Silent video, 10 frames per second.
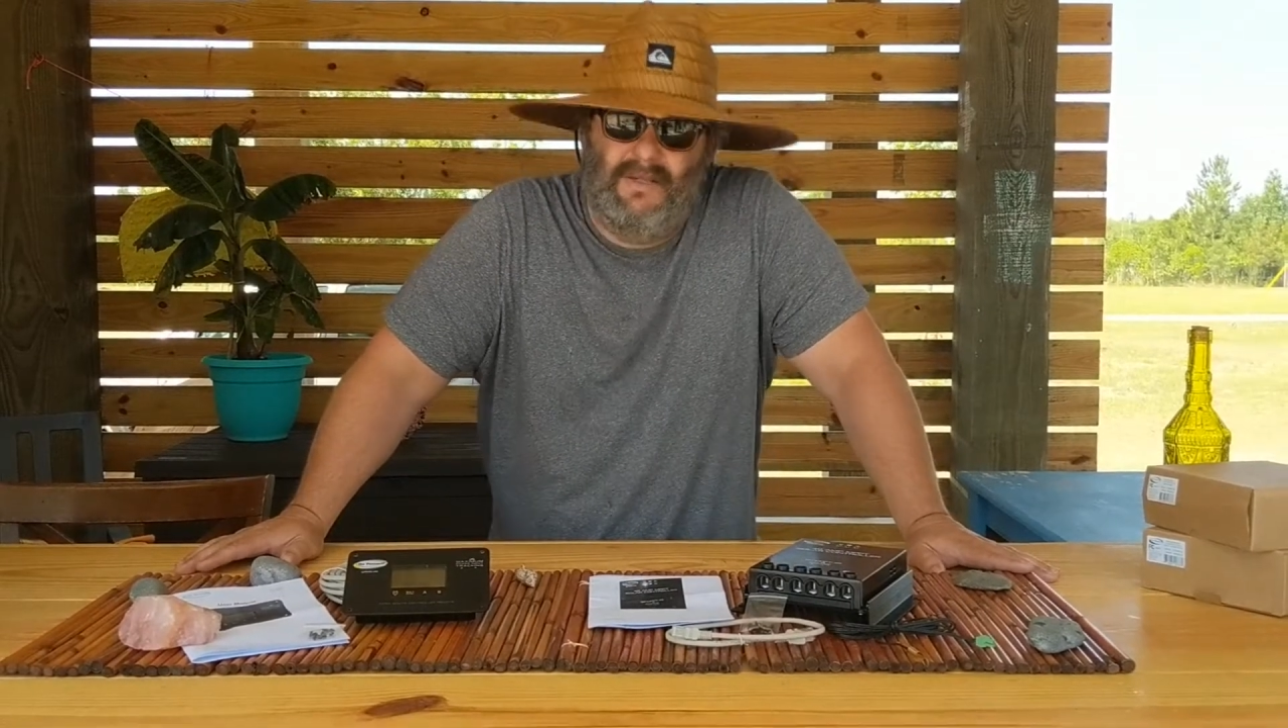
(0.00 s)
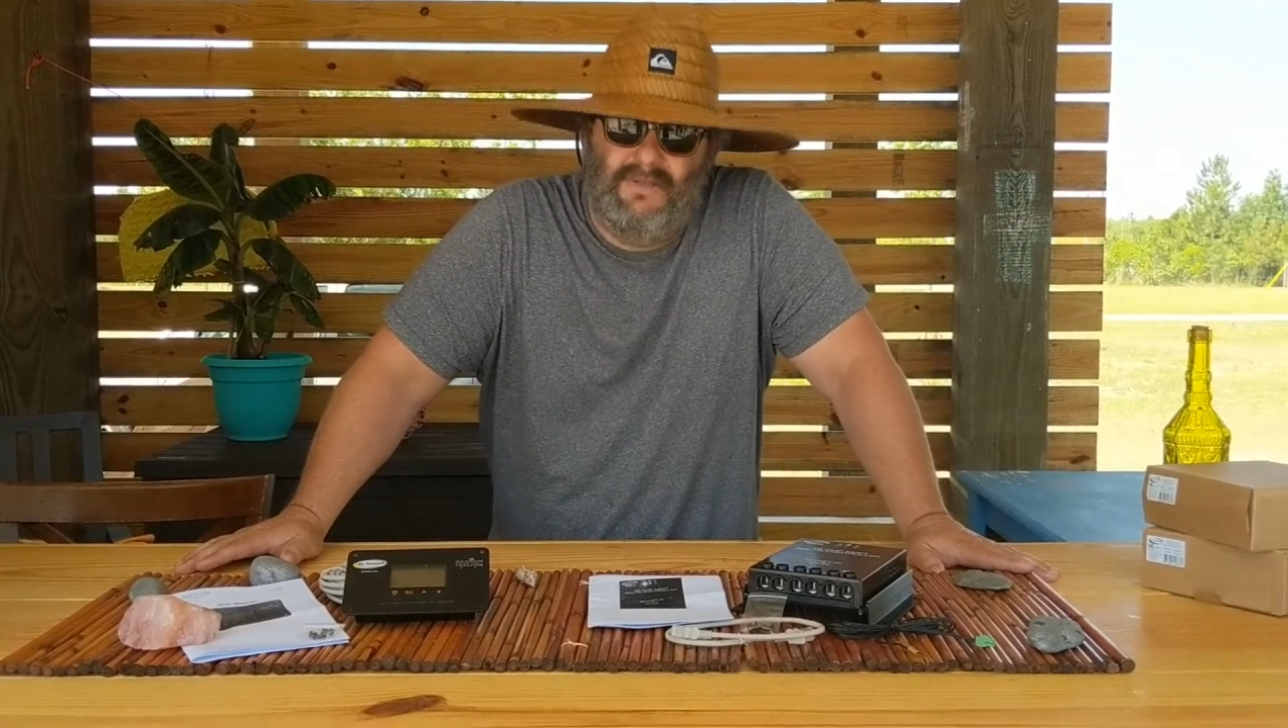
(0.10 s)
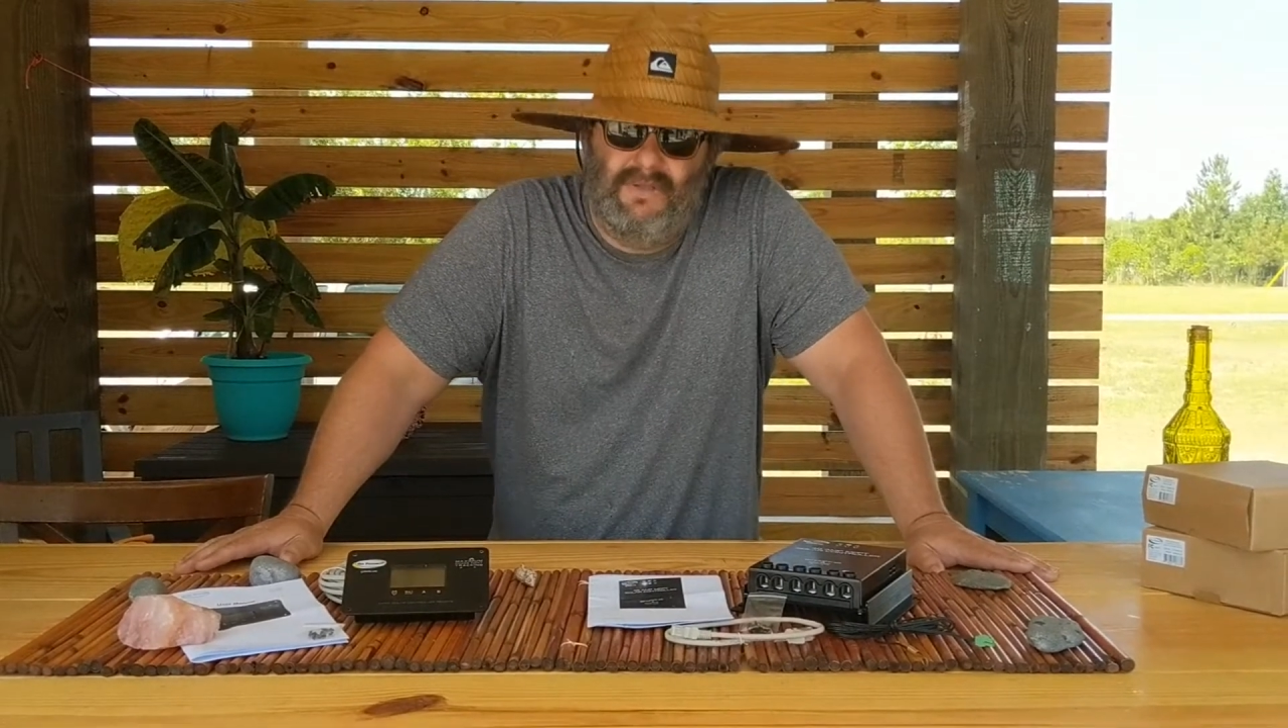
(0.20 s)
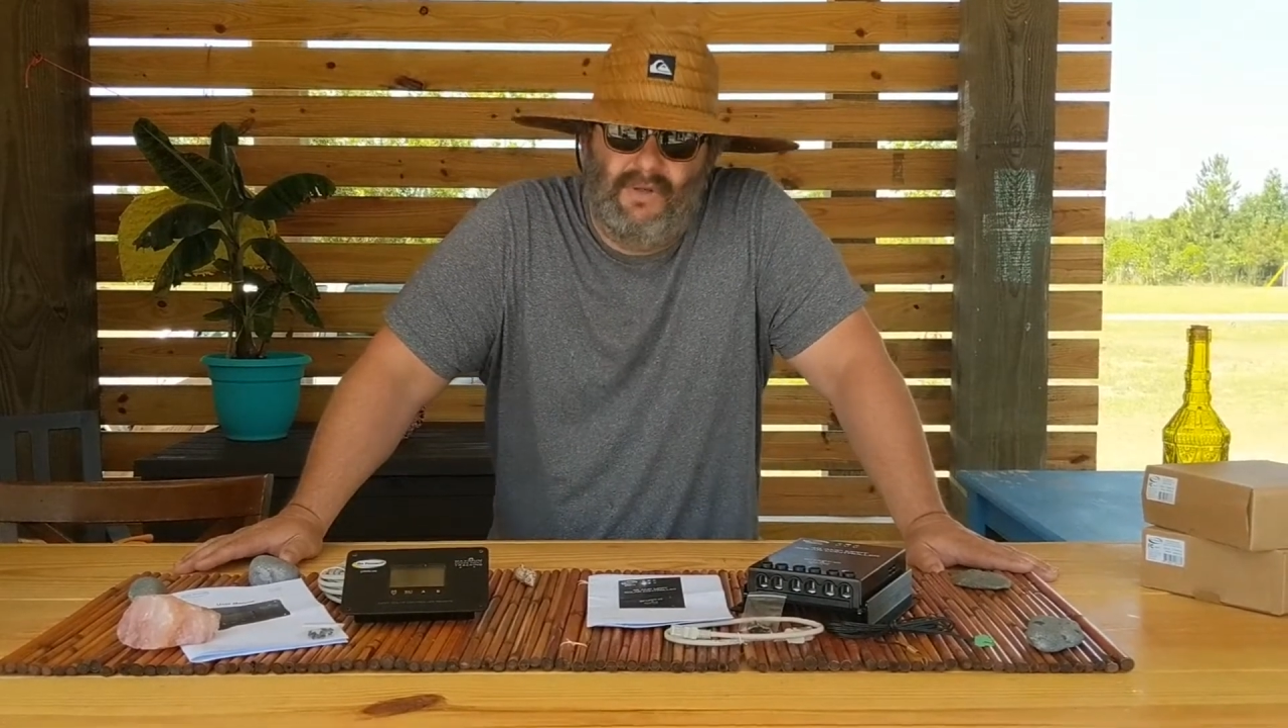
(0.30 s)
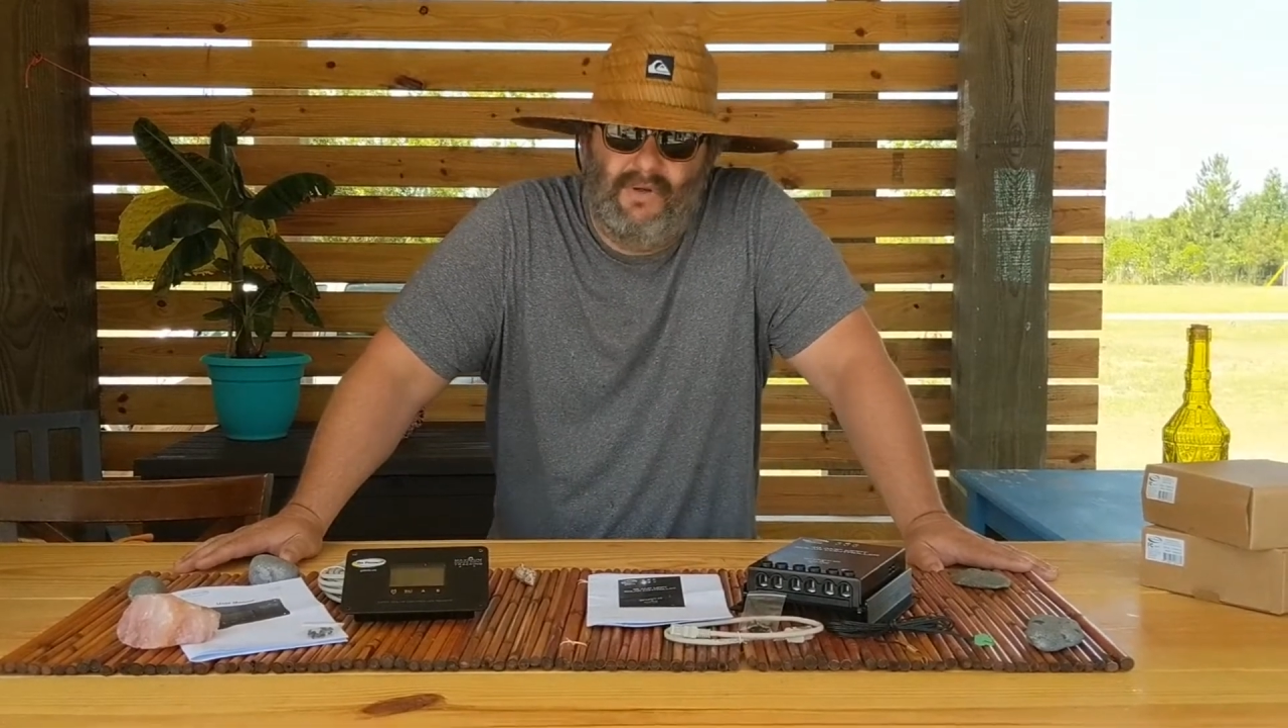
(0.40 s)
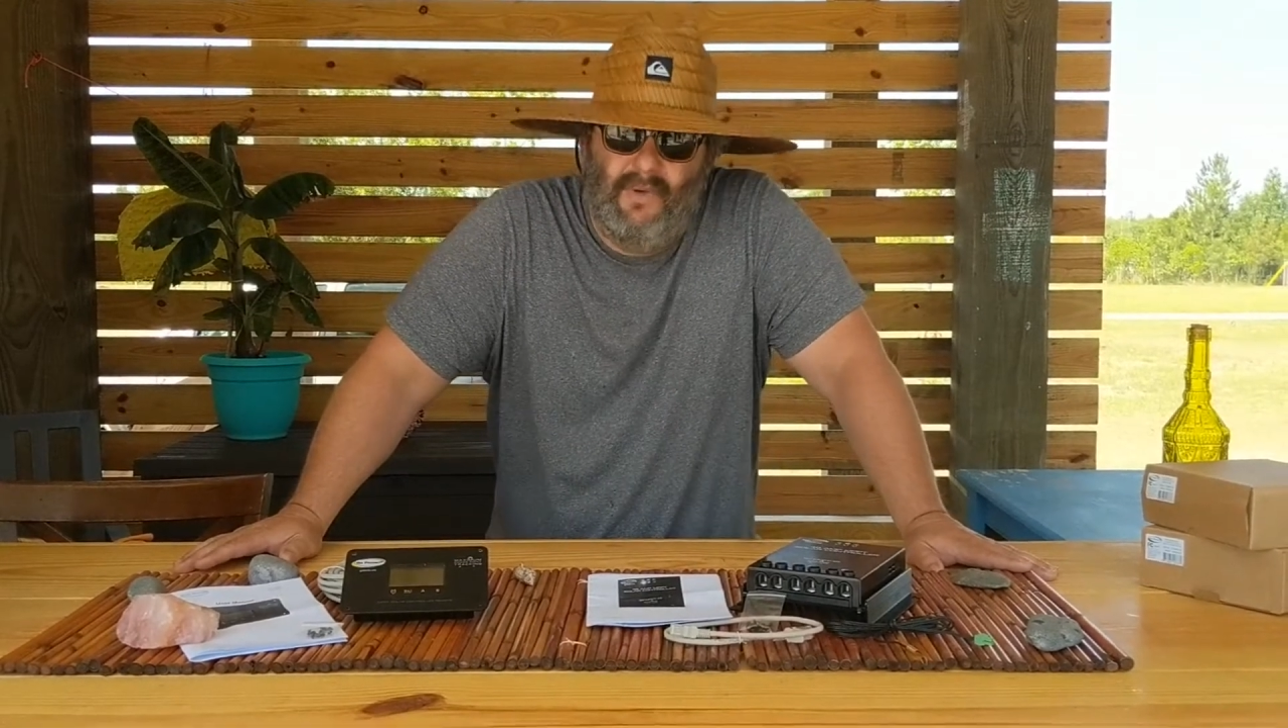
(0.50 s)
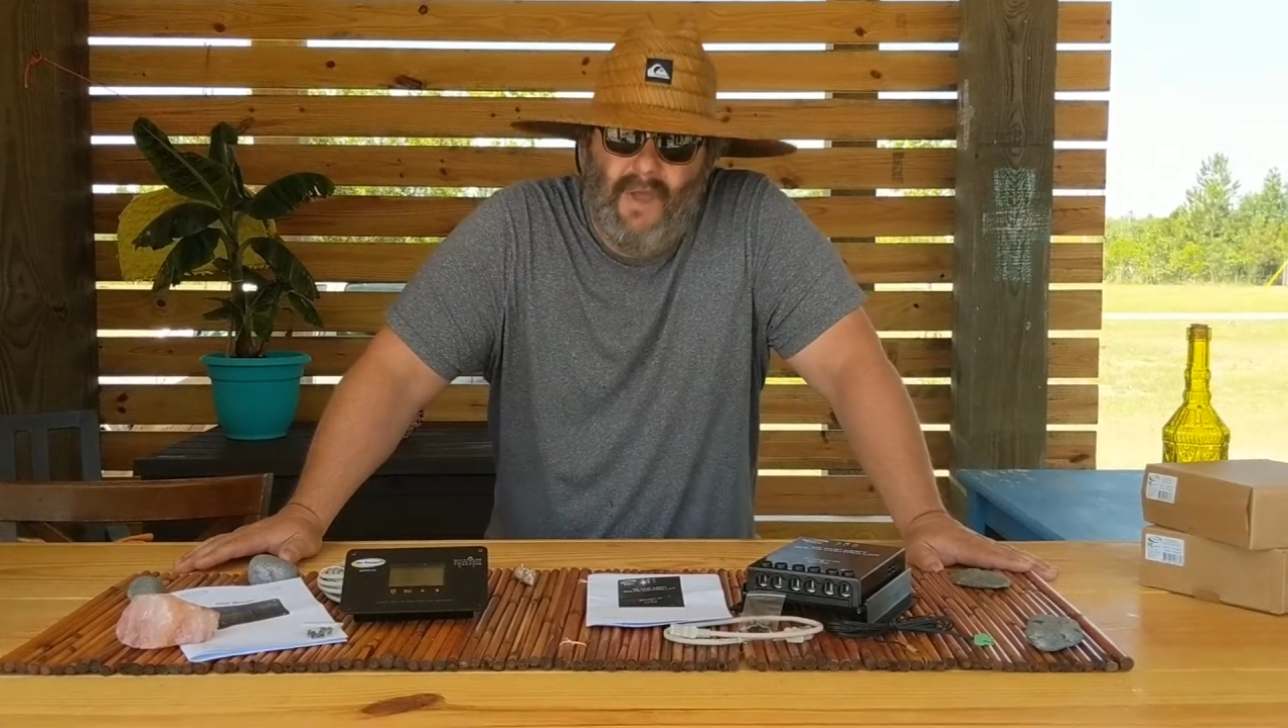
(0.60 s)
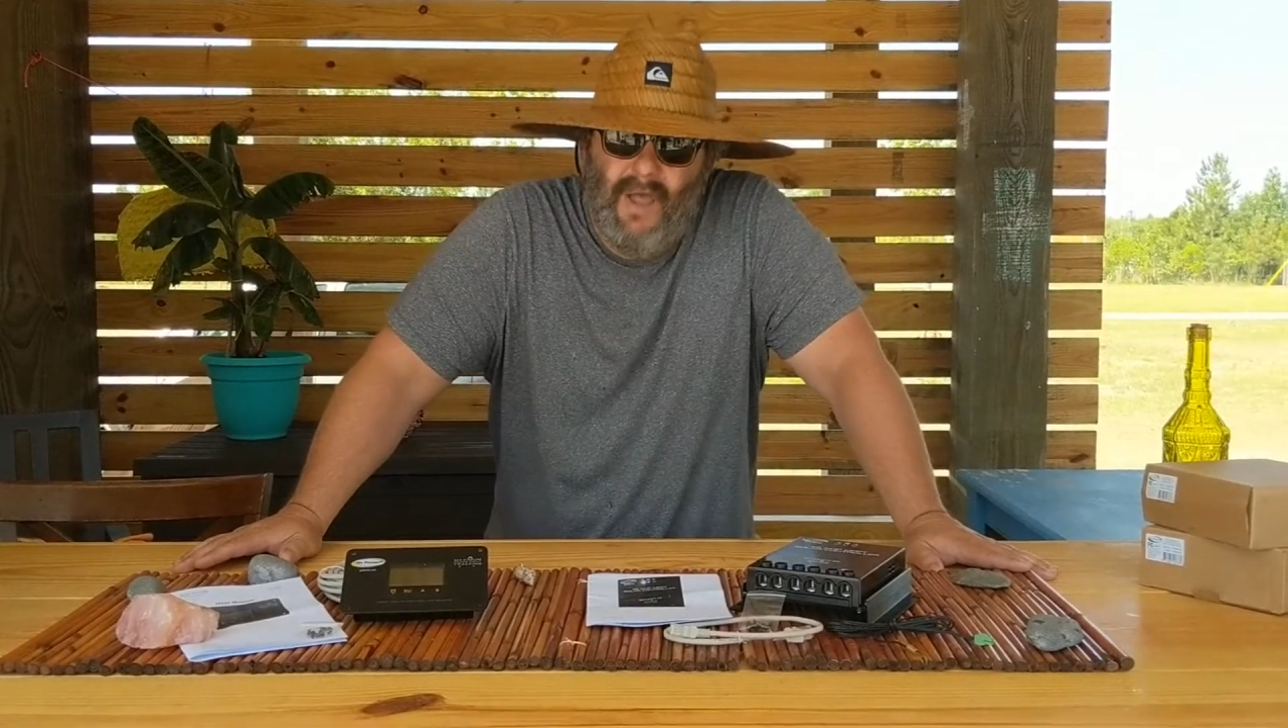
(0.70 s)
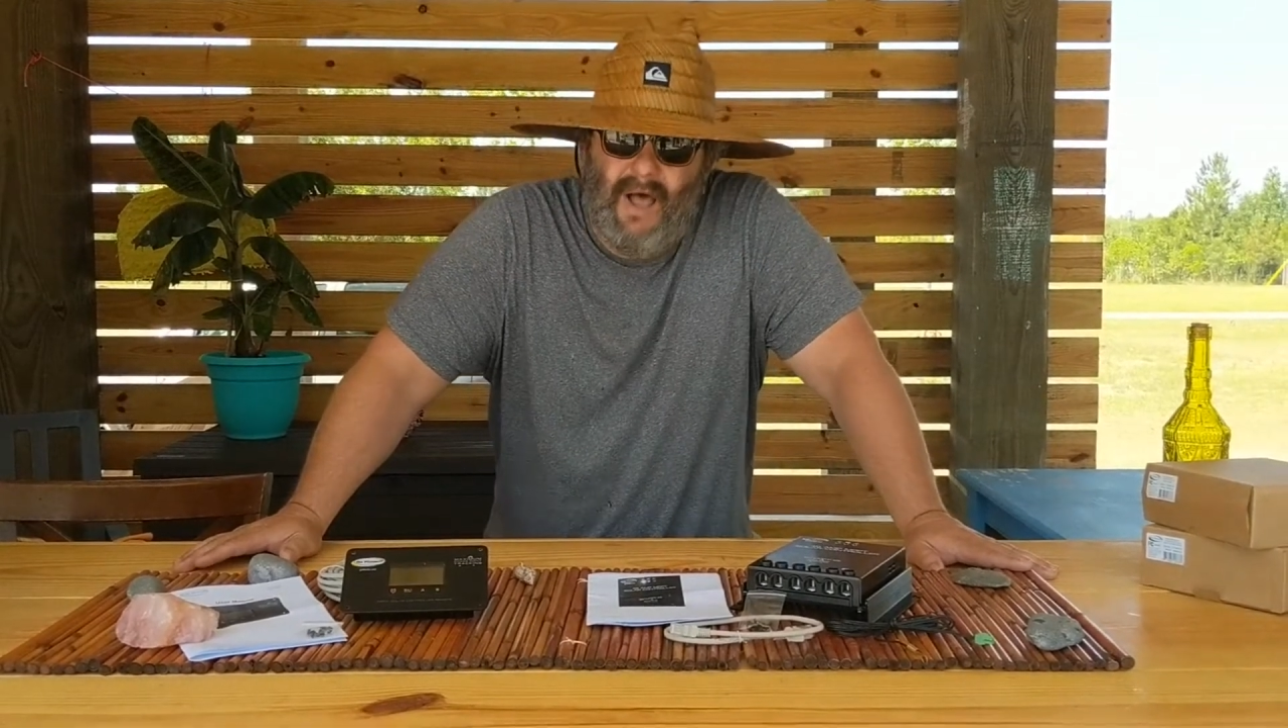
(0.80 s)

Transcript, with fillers: into